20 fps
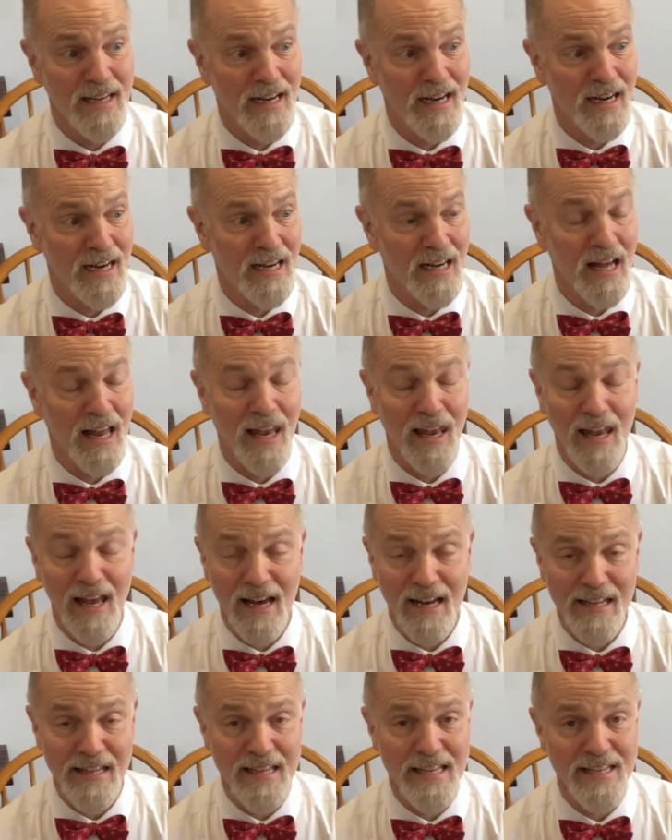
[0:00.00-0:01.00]
Uh, a
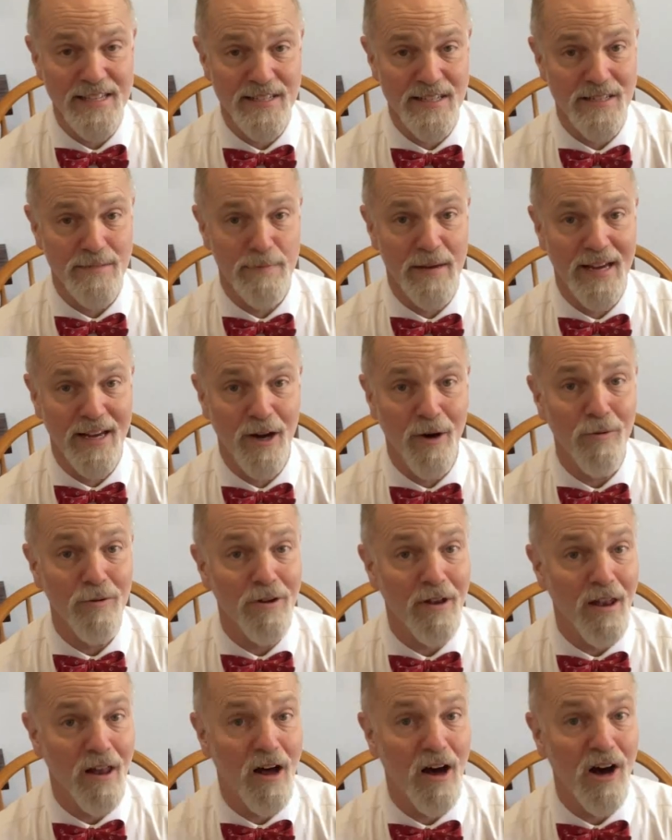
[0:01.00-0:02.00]
lot of this is my own
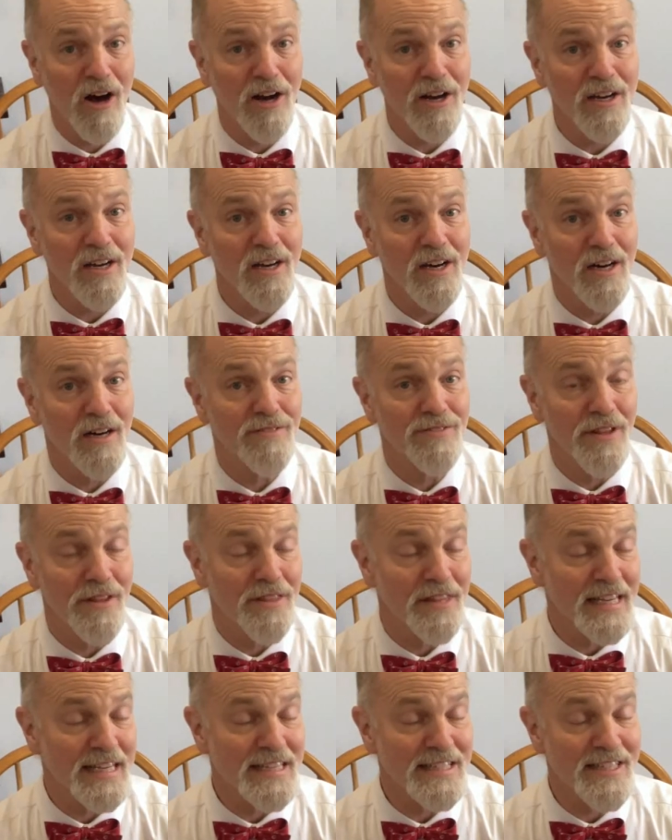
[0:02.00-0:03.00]
log of the
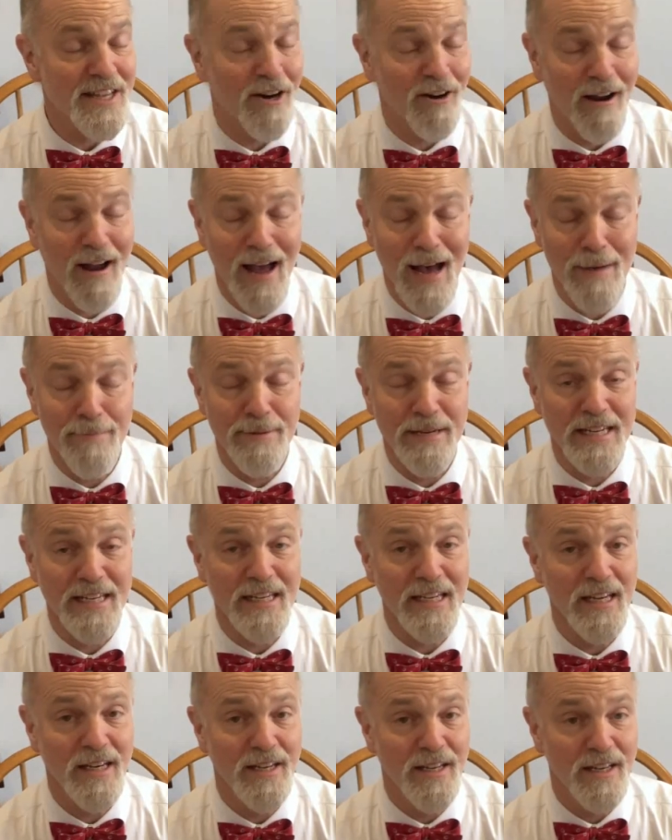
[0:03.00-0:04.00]
things that are happening
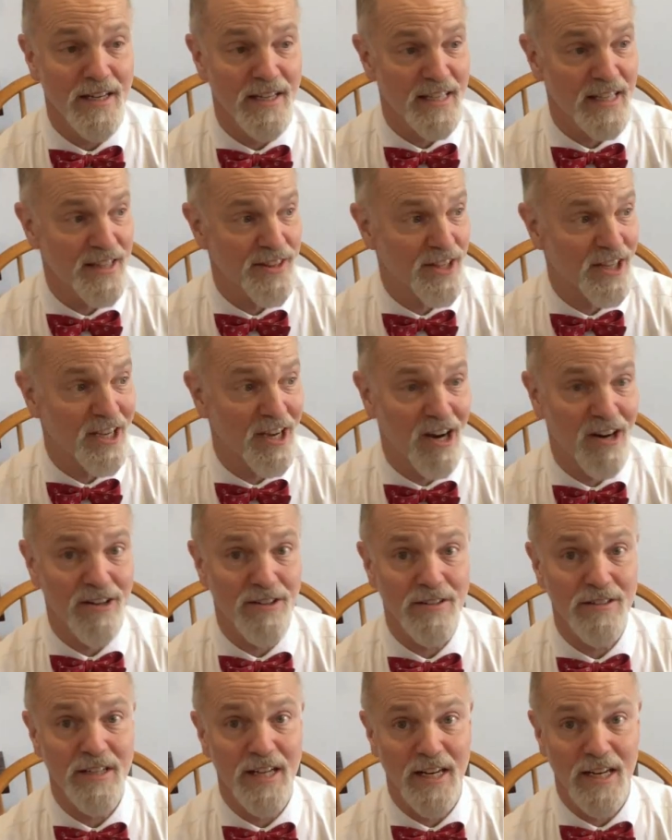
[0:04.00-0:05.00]
in the
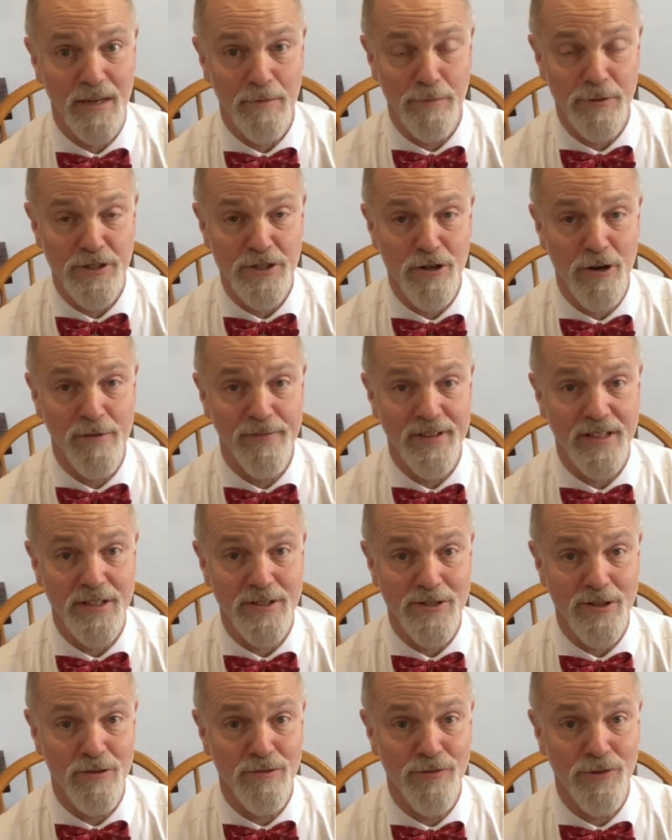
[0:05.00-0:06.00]
garden and in preserving and
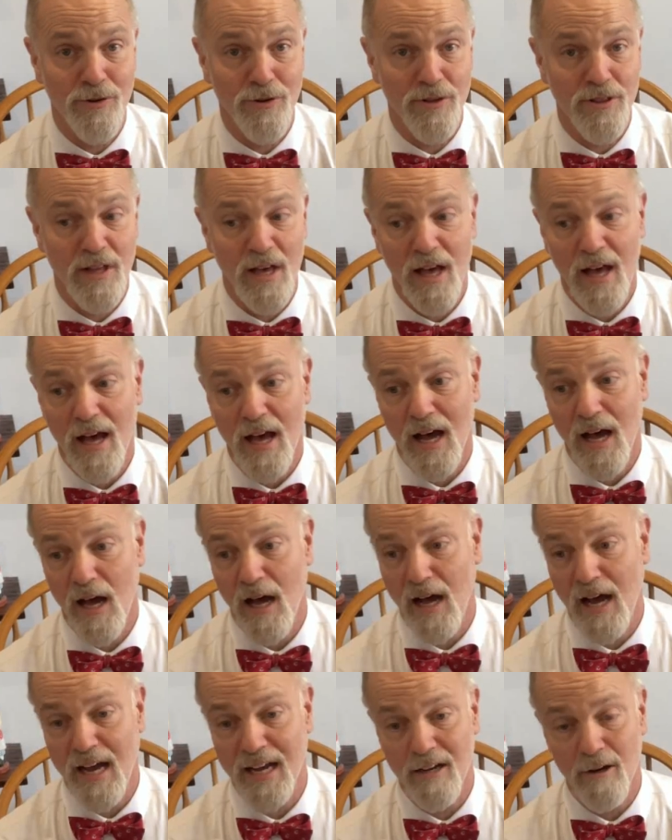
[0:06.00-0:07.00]
so forth. Uh,
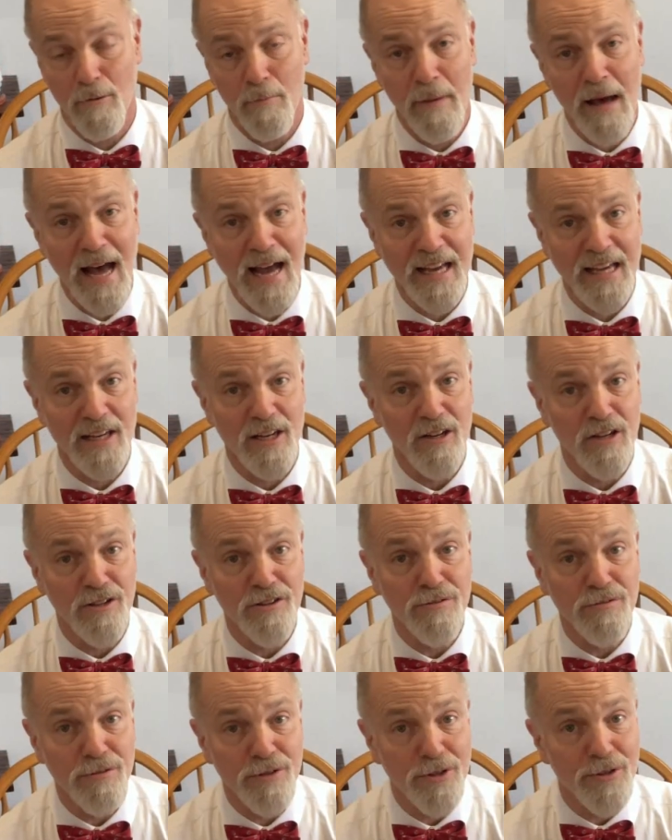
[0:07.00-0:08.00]
I go back and look
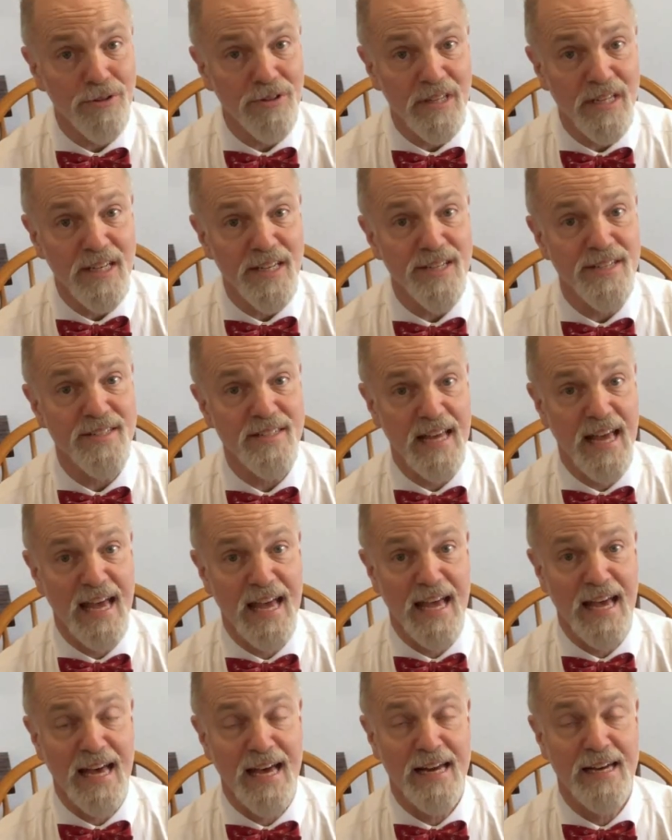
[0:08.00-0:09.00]
through these
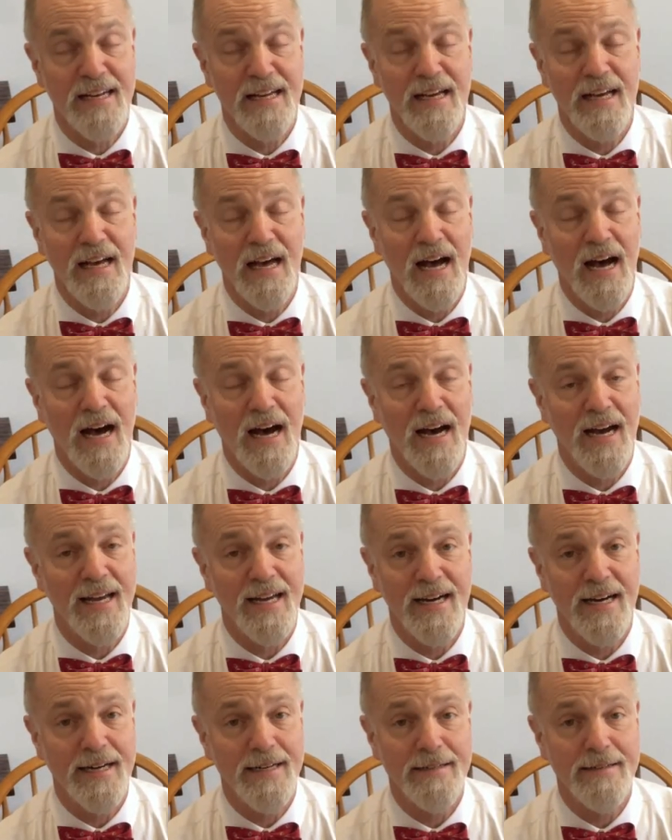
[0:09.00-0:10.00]
and I,
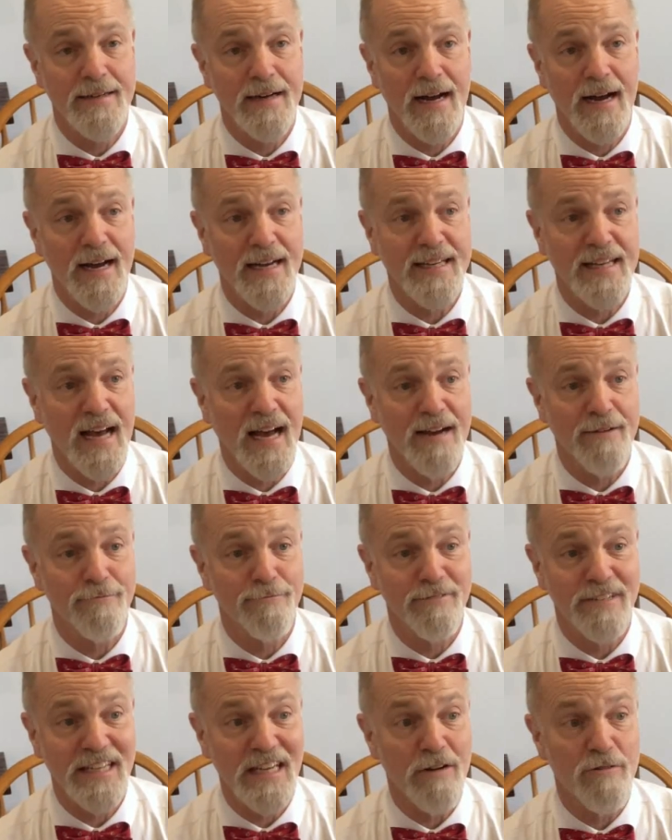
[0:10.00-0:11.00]
uh, I, I,
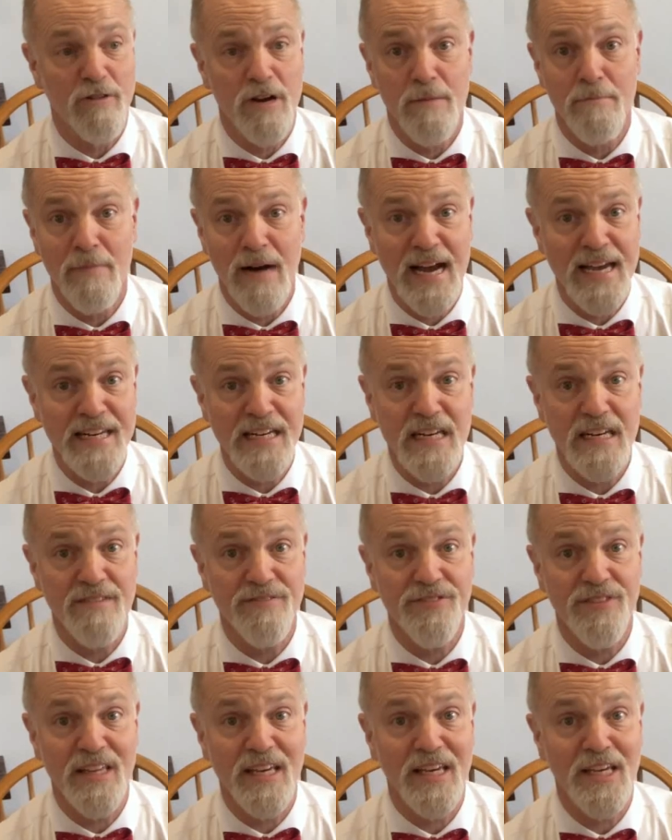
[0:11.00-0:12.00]
get reminded of
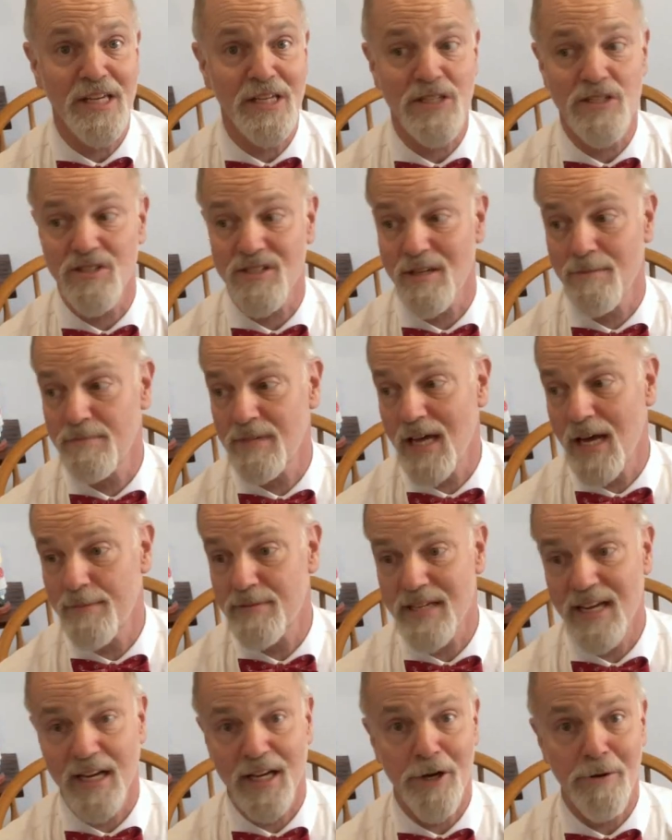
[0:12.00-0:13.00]
things. Sometimes
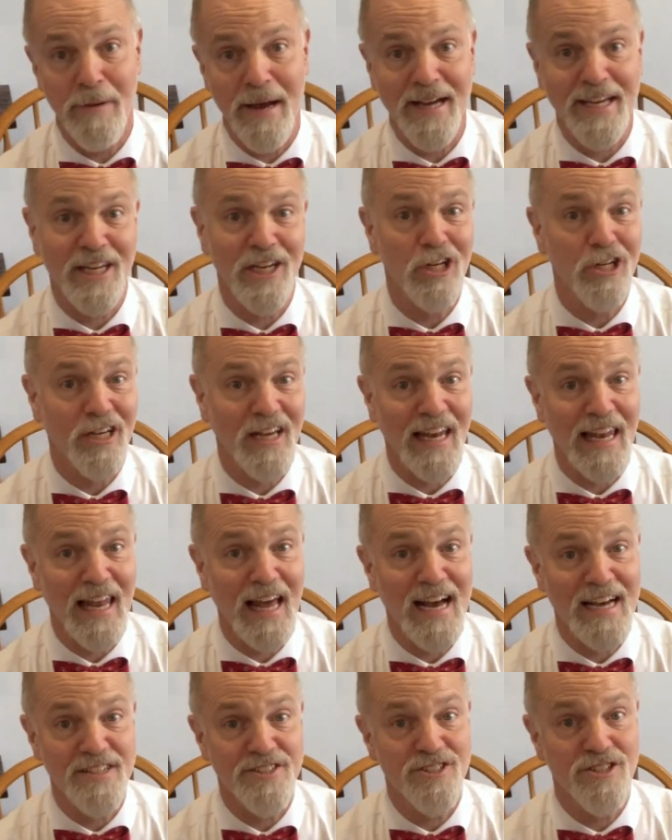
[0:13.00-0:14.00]
I go back and look at
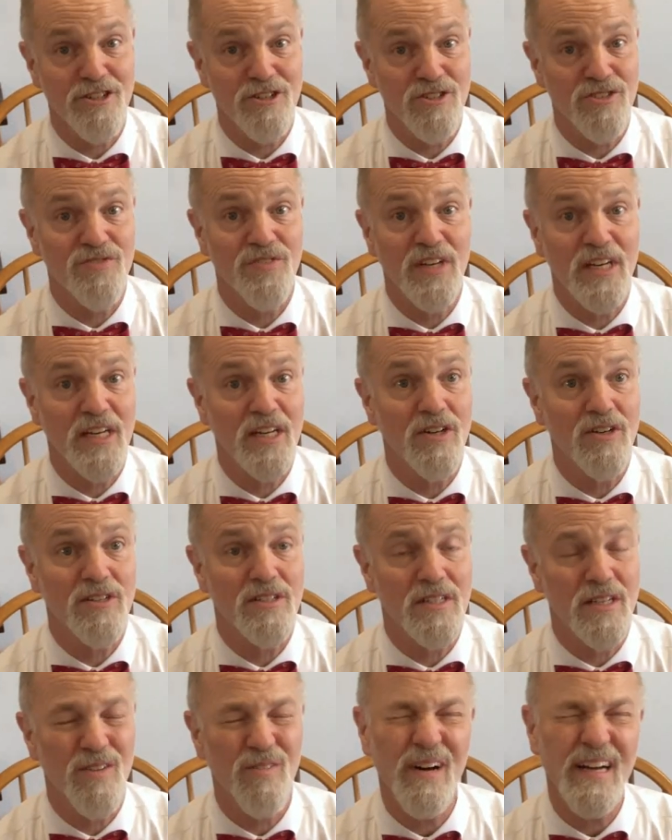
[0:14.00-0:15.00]
last year's video to
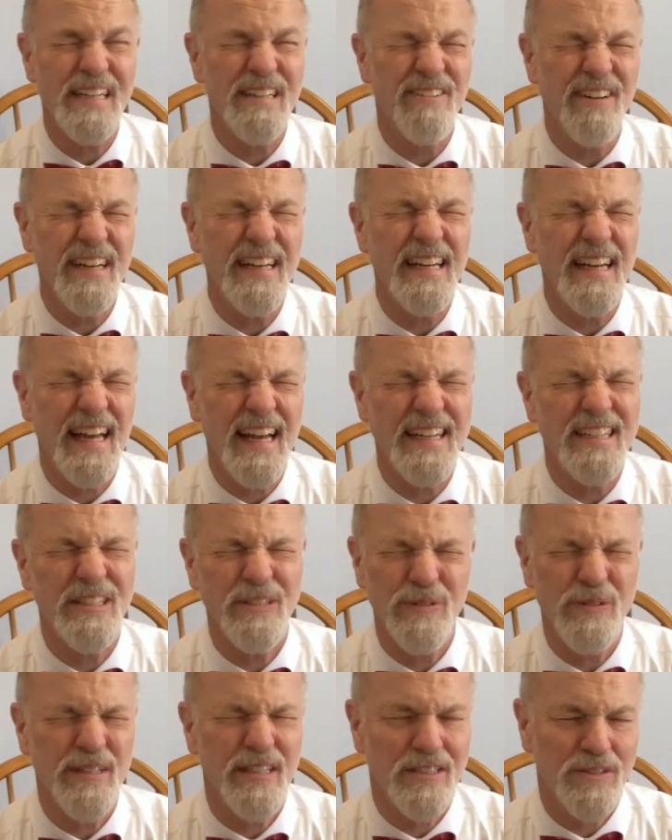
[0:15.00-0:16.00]
see what, when did I do
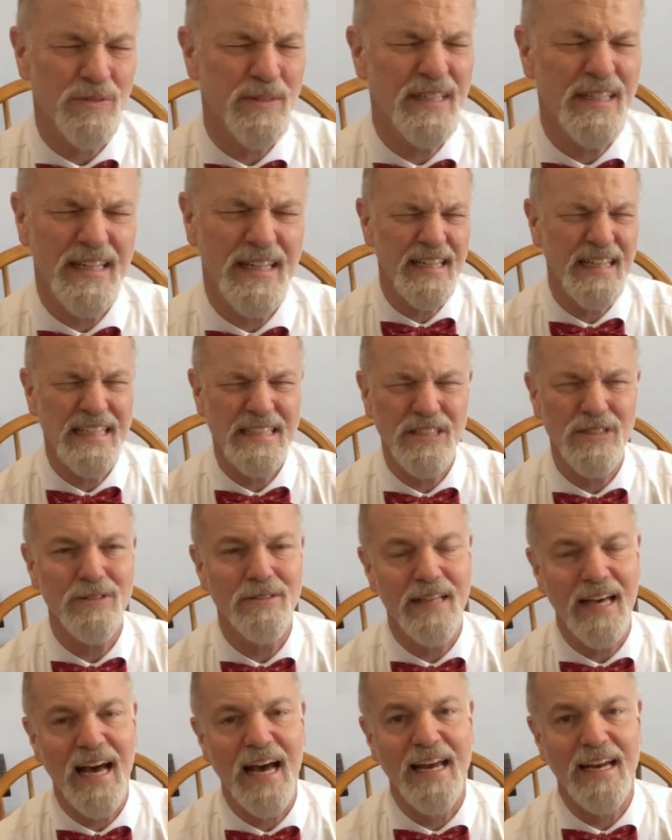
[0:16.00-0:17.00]
this? When did do
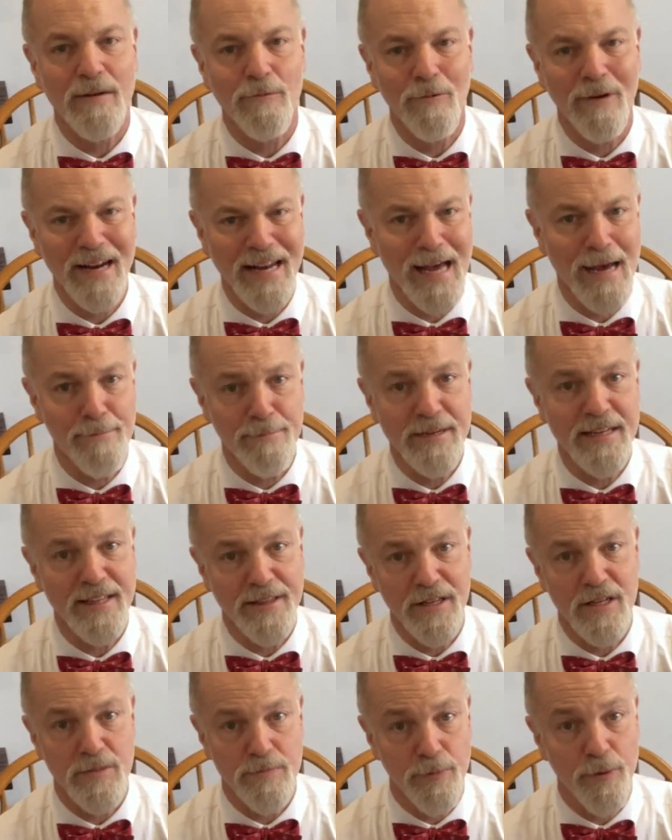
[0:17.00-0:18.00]
that? And what happened at
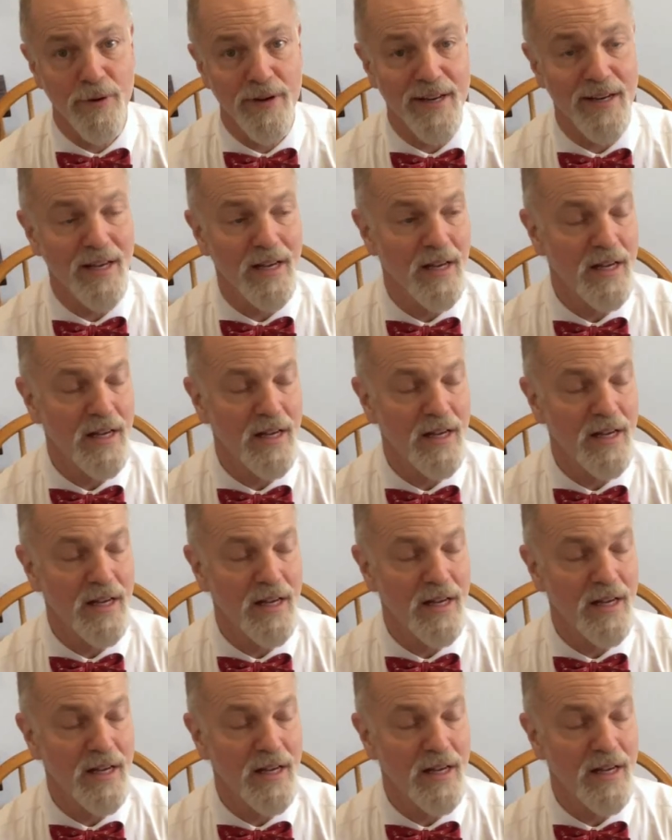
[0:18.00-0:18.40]
this point?